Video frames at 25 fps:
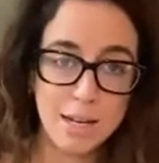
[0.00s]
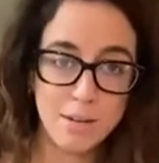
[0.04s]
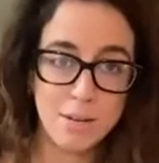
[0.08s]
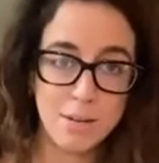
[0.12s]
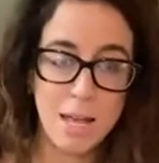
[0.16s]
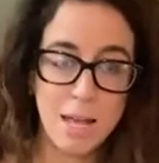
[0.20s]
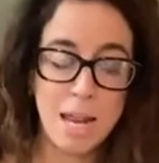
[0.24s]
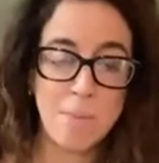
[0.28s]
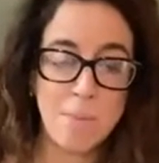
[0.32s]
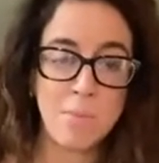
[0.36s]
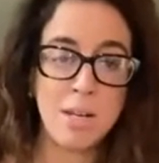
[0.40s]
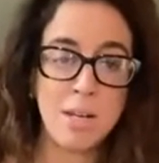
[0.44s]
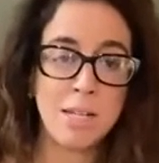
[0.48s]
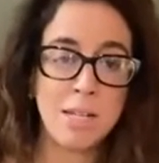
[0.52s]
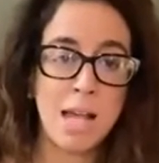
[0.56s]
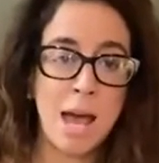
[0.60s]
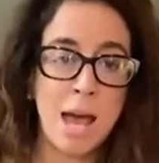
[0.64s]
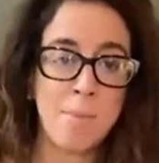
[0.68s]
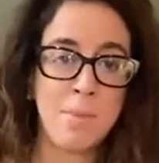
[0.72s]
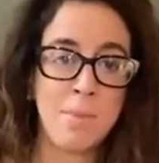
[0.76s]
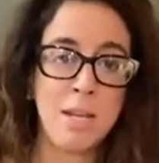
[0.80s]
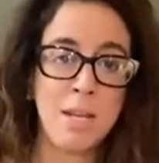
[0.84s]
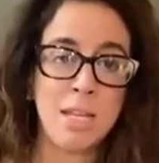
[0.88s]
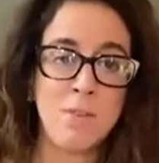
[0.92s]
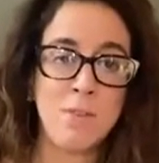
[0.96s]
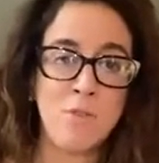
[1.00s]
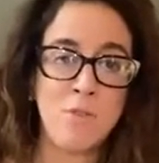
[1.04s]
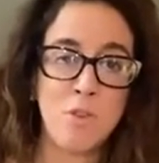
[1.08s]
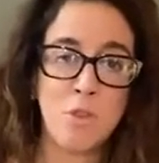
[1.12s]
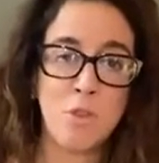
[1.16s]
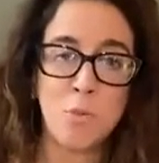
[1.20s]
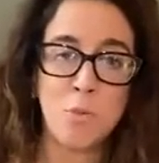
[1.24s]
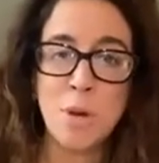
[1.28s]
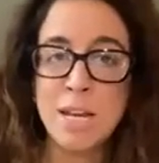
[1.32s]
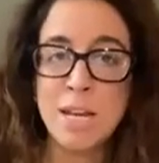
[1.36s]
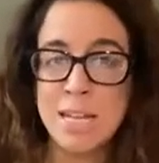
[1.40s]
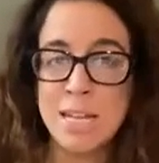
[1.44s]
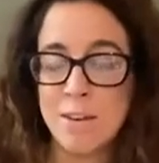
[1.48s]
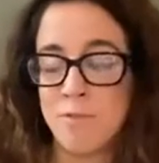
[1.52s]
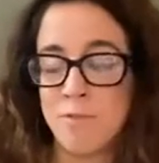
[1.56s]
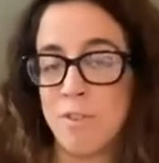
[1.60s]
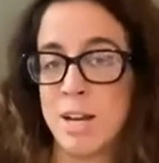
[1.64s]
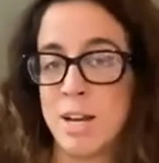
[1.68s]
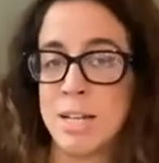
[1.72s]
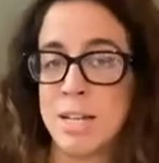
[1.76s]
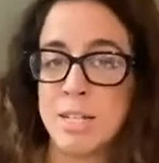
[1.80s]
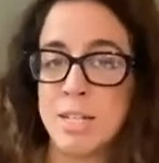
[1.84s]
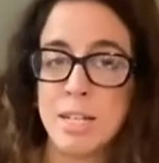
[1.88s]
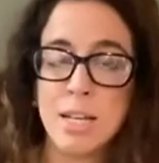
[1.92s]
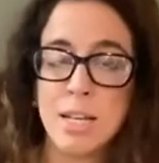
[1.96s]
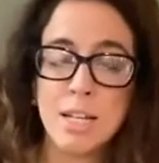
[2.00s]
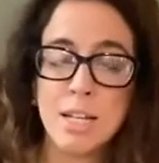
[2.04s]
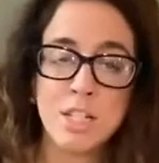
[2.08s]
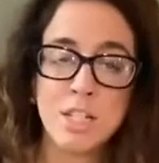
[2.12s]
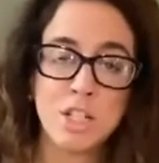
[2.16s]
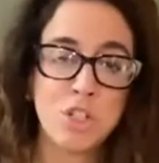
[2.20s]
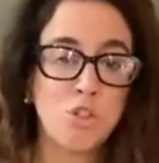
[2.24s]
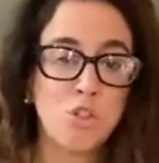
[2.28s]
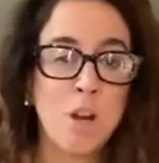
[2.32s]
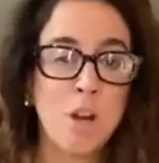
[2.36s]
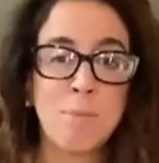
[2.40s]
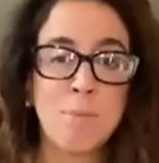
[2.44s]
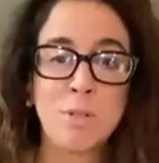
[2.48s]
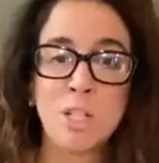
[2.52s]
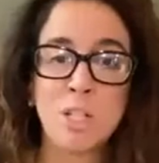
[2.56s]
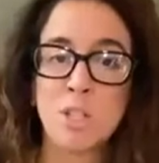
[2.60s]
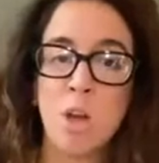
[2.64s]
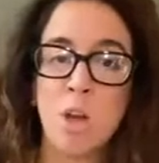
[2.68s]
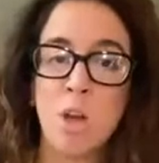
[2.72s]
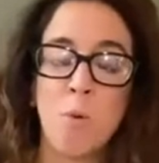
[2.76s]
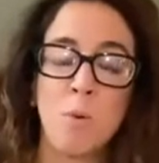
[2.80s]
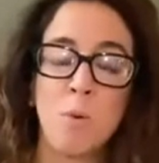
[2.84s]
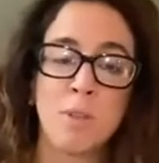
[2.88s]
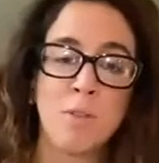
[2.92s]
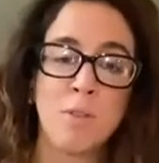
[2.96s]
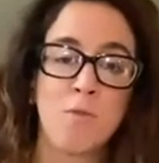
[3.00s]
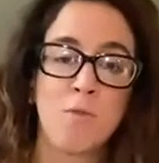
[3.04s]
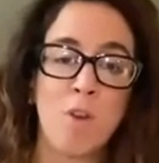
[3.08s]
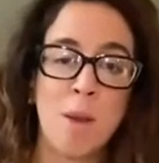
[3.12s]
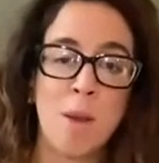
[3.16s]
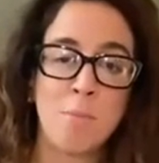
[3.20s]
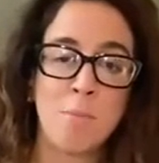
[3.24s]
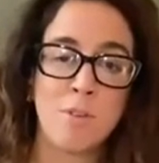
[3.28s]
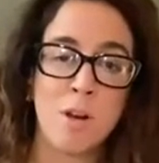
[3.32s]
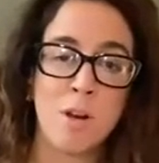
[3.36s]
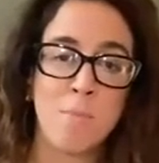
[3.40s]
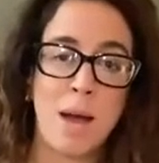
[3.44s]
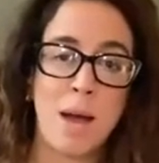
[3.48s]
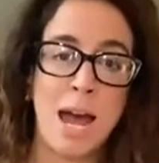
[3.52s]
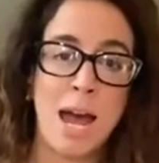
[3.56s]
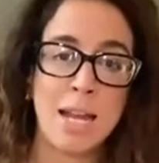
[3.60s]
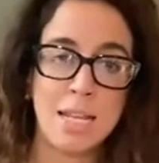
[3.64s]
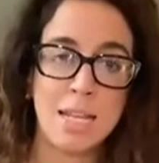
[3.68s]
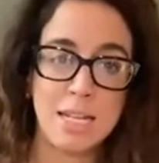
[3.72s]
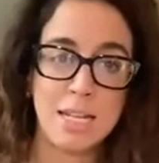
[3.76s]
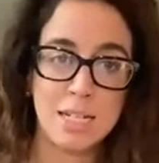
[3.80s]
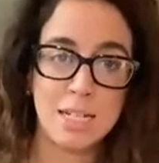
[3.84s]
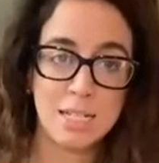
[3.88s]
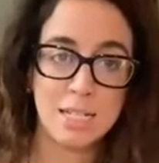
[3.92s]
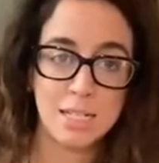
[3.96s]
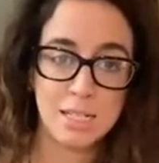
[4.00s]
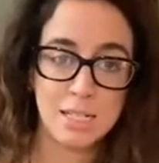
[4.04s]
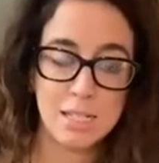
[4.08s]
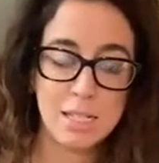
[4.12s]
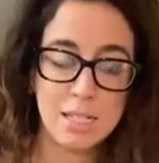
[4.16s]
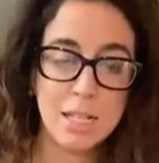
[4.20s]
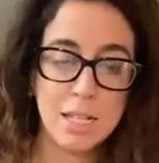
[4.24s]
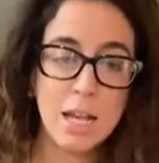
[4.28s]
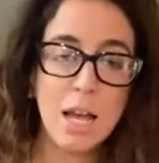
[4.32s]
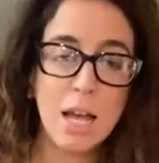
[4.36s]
And I'm going to give you 3 different descriptions of what the frame of your body is.